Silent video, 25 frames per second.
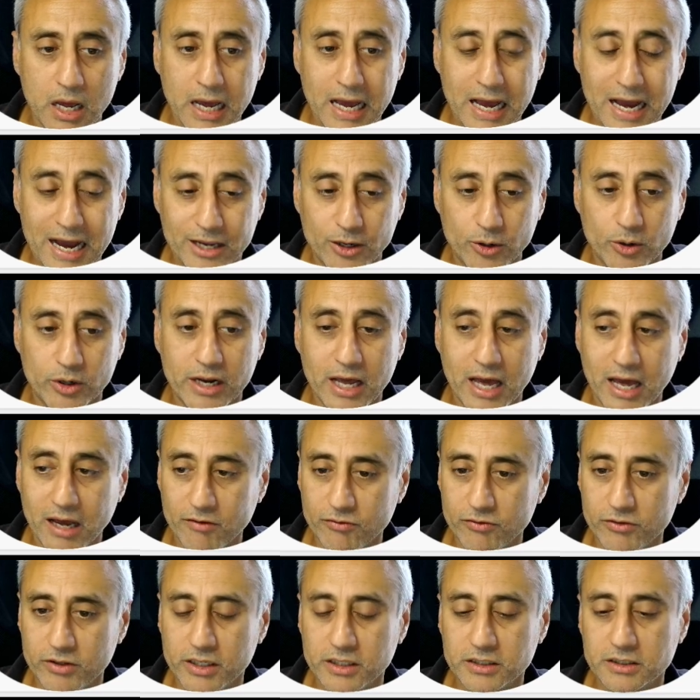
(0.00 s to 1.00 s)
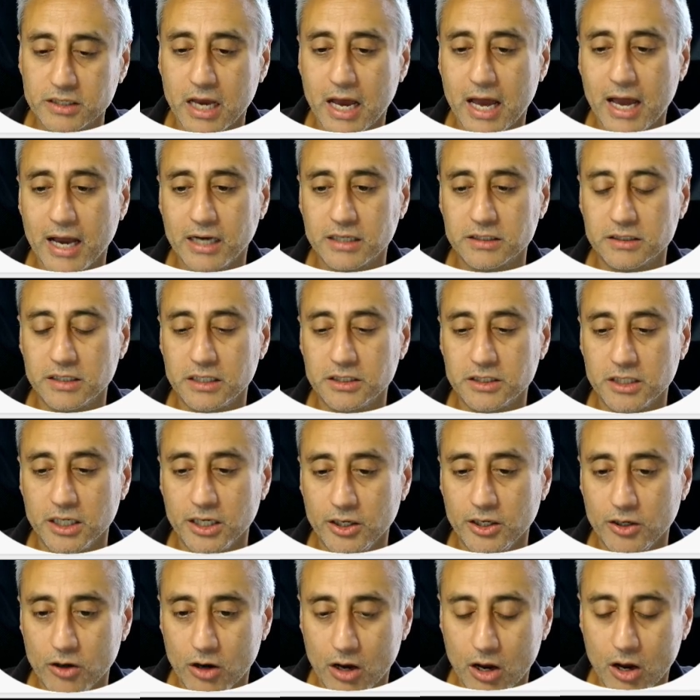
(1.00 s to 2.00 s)
and you can have this accessing
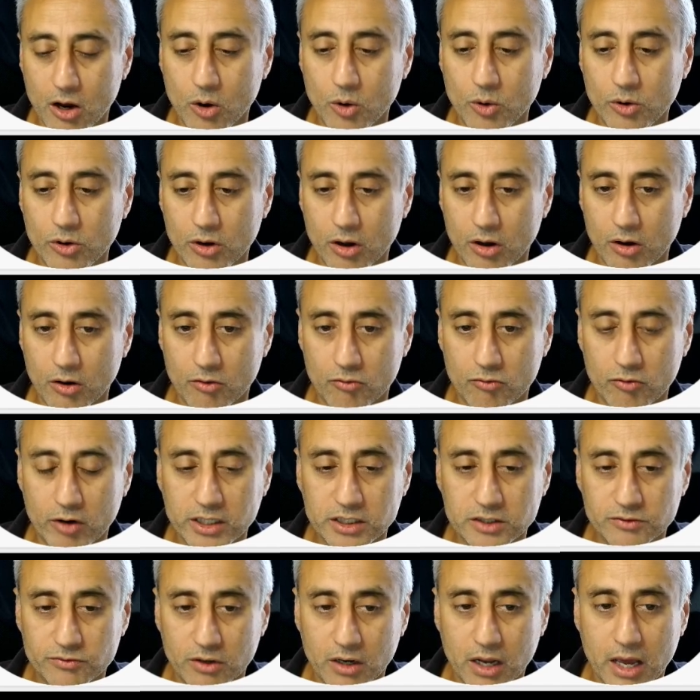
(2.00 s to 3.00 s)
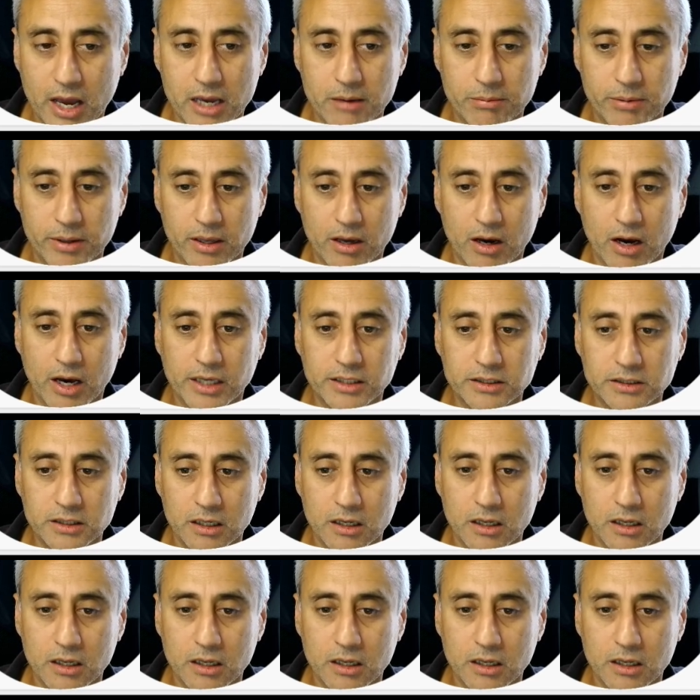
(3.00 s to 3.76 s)
your own RESTful APIs